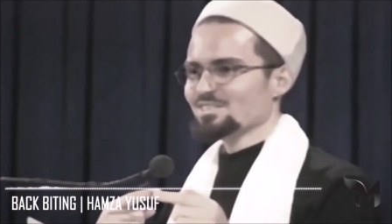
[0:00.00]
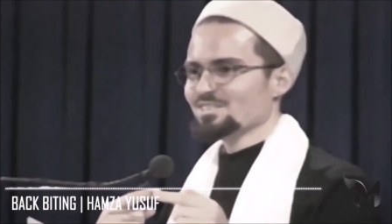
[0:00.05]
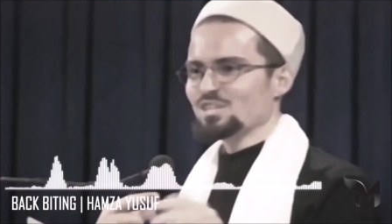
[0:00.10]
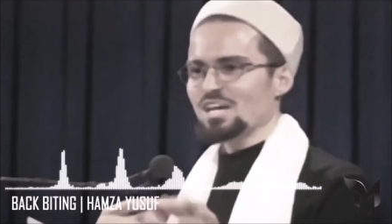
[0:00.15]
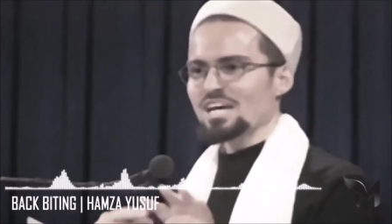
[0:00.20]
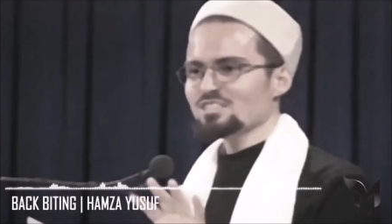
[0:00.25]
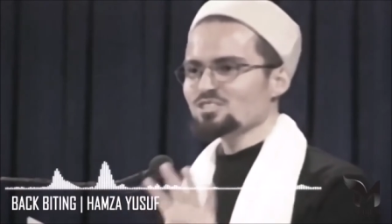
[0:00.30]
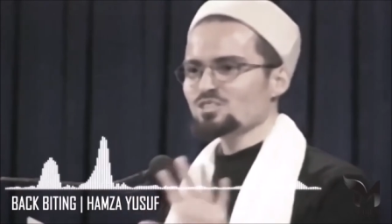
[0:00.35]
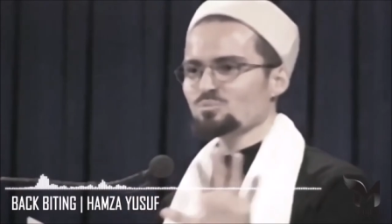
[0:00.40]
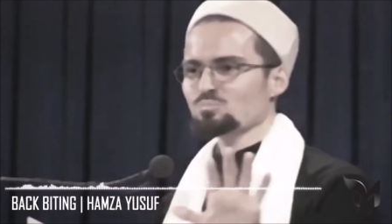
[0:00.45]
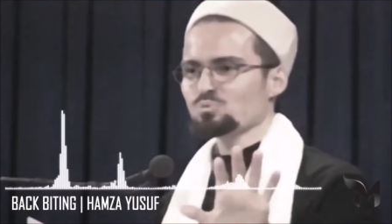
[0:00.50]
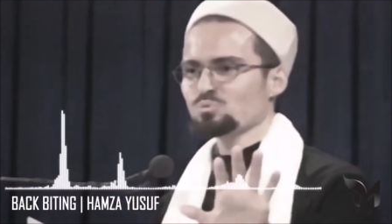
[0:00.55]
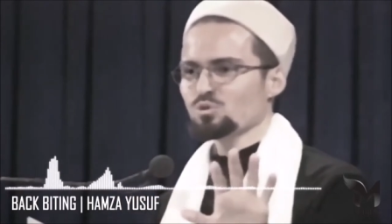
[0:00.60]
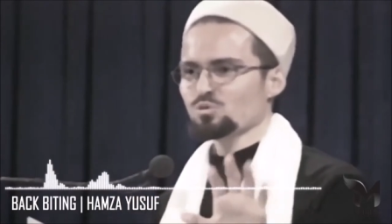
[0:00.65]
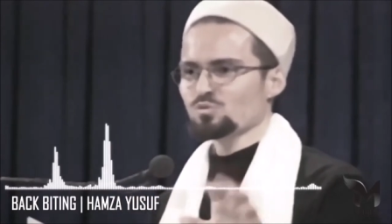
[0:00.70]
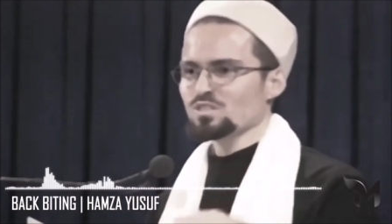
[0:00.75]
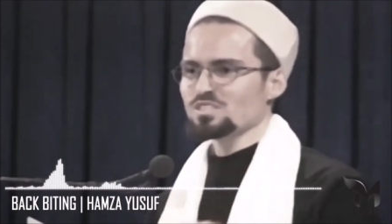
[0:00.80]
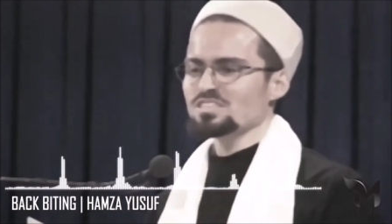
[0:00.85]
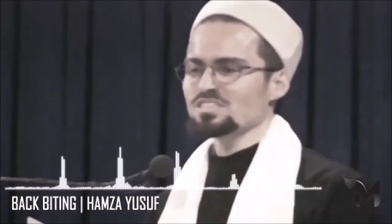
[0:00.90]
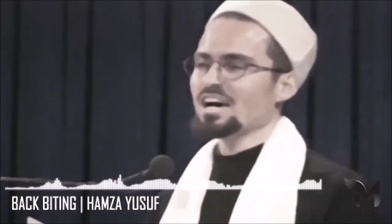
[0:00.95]
That's the
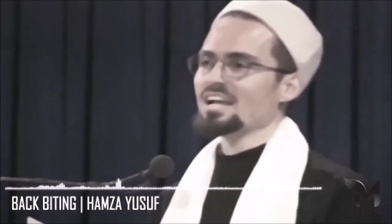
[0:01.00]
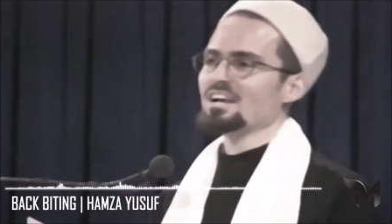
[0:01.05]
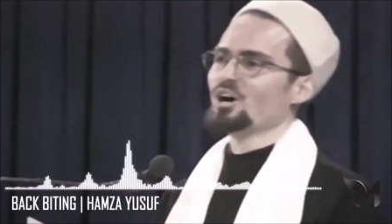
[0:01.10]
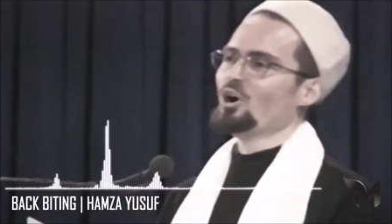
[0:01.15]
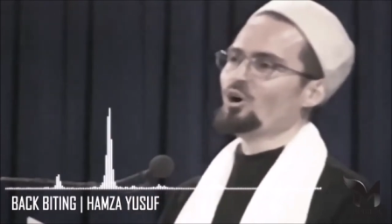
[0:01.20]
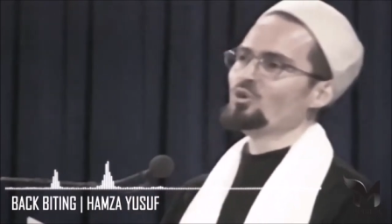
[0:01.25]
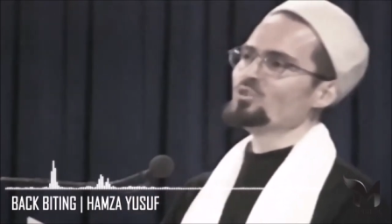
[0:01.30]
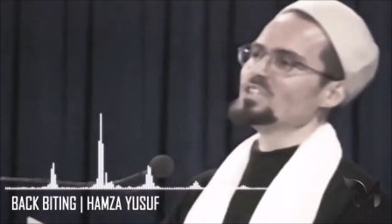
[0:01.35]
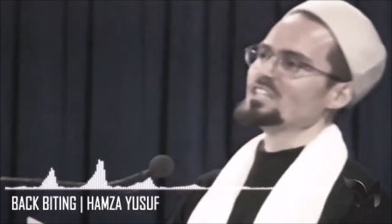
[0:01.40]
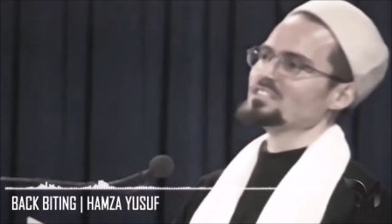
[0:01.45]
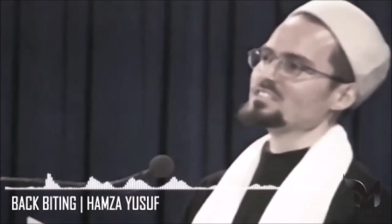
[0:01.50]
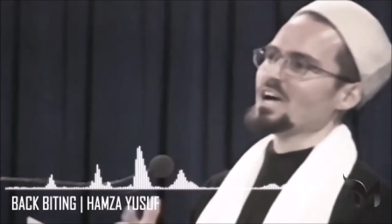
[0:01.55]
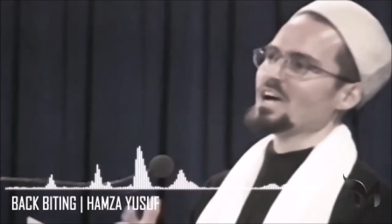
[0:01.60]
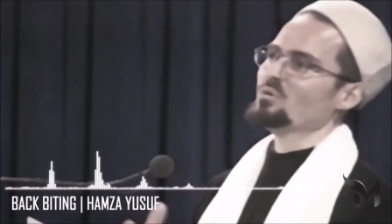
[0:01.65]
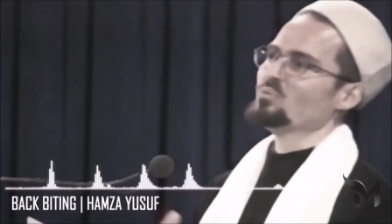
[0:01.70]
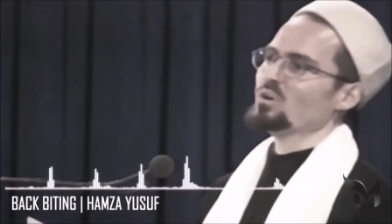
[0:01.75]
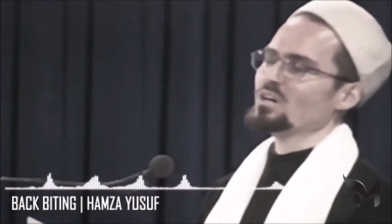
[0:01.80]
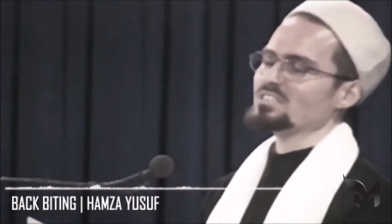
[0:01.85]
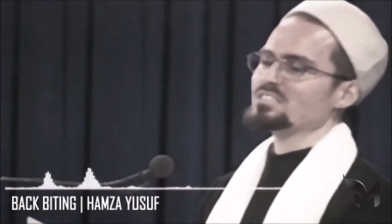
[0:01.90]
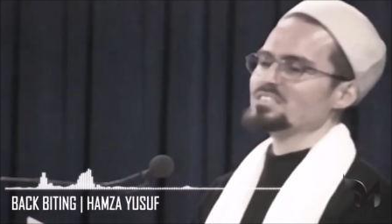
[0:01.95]
proof. It's not, oh yes, I
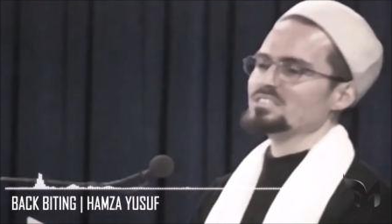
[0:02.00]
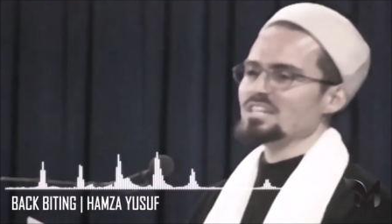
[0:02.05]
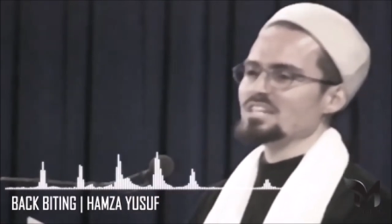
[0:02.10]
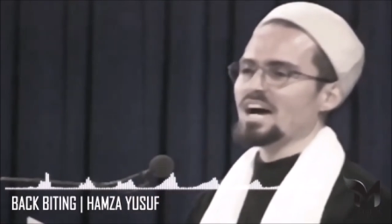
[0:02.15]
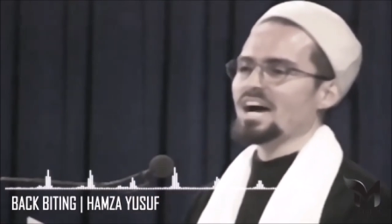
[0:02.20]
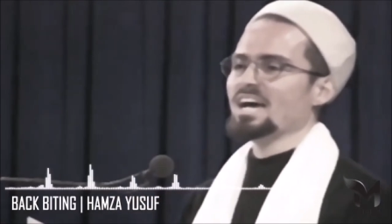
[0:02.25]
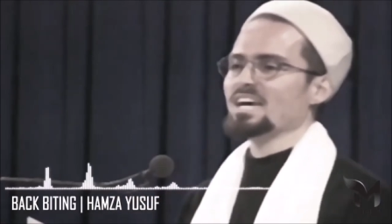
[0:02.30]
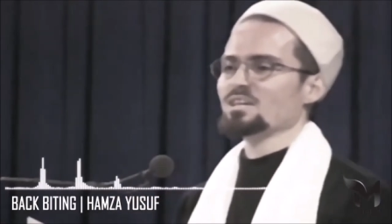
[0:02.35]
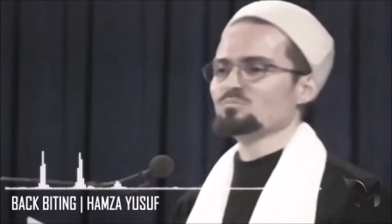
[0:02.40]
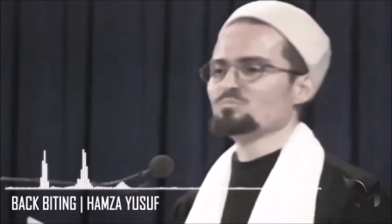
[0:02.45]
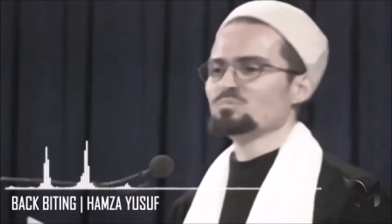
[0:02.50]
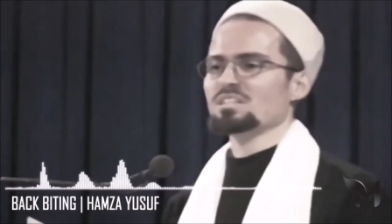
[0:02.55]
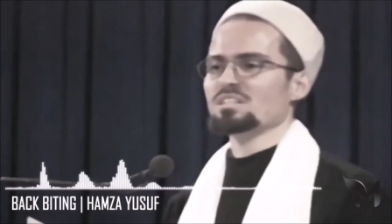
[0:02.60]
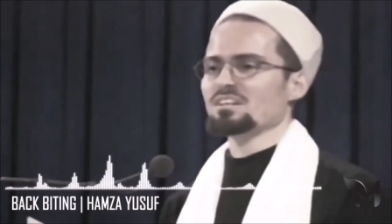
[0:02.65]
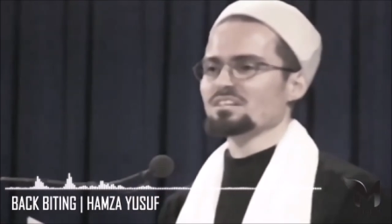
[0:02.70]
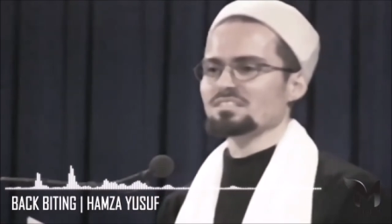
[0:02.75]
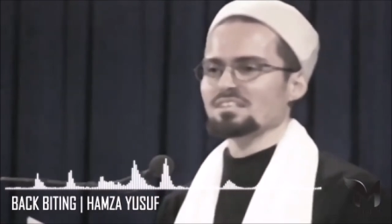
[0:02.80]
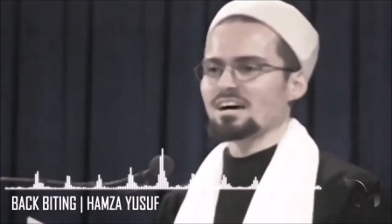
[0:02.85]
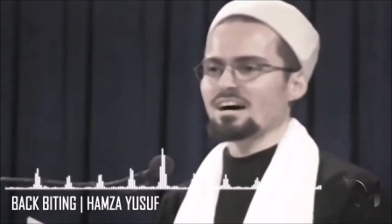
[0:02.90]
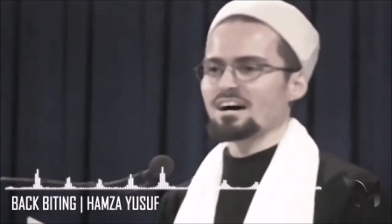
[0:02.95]
want to die and meet
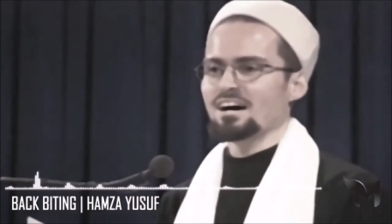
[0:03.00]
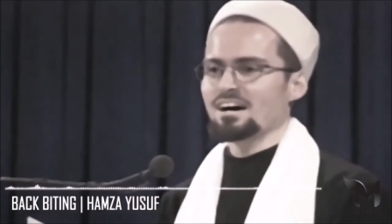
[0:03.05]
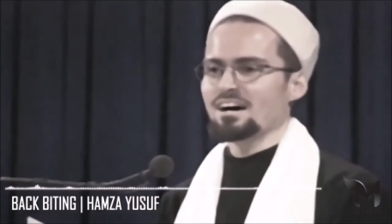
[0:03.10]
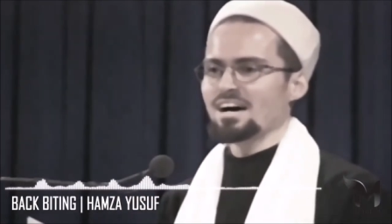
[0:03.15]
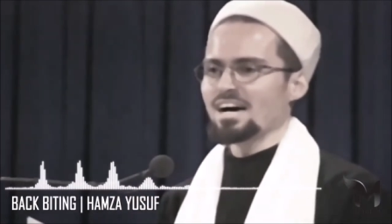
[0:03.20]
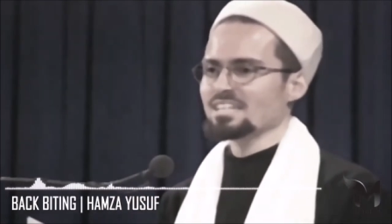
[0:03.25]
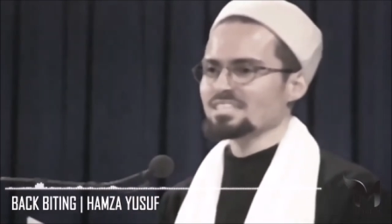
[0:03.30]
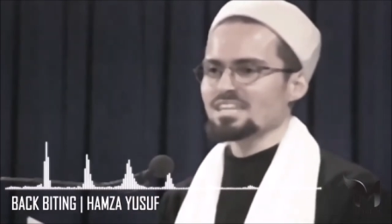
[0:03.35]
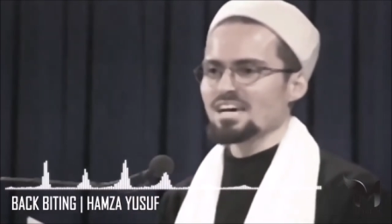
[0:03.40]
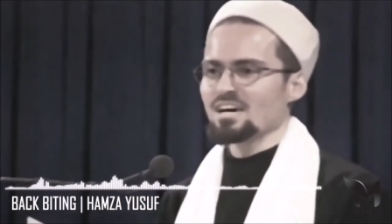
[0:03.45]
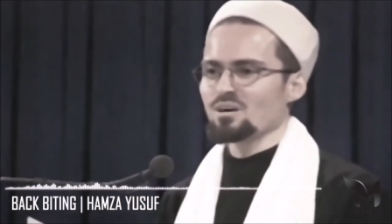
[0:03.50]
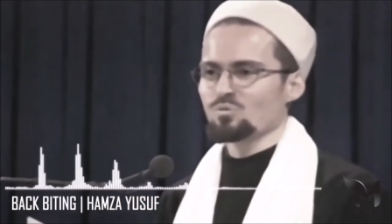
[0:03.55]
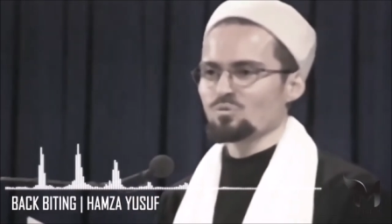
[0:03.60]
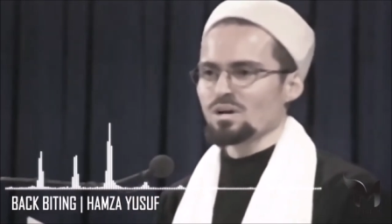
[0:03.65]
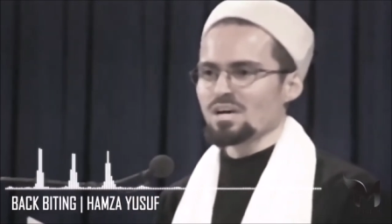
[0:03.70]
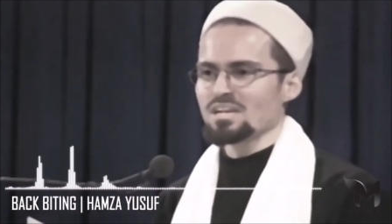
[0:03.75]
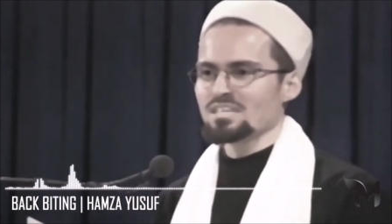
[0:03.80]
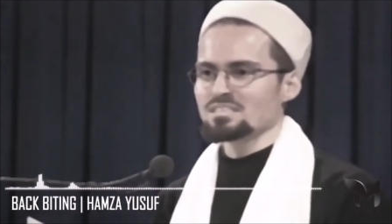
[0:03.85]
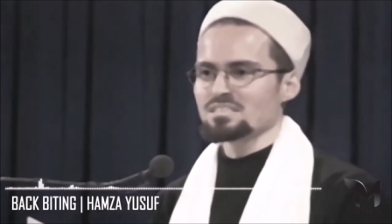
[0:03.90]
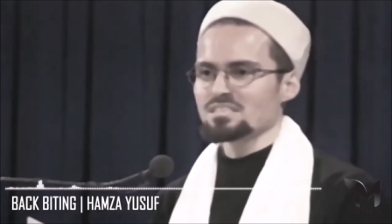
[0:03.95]
Allah. I can't
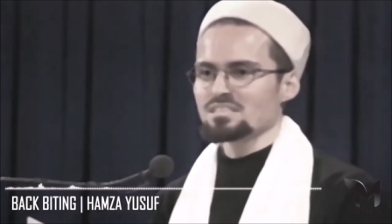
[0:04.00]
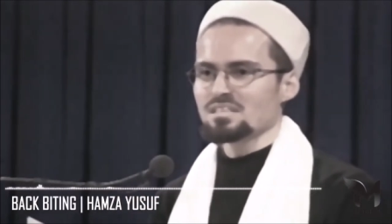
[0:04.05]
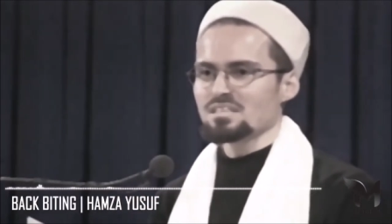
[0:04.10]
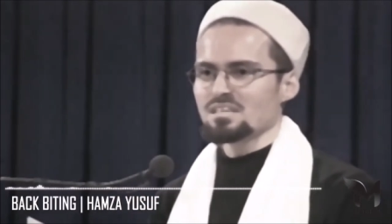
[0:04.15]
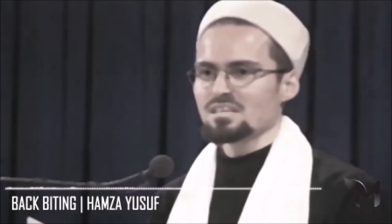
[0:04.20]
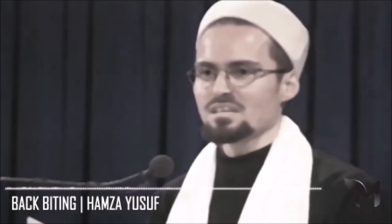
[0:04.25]
wait.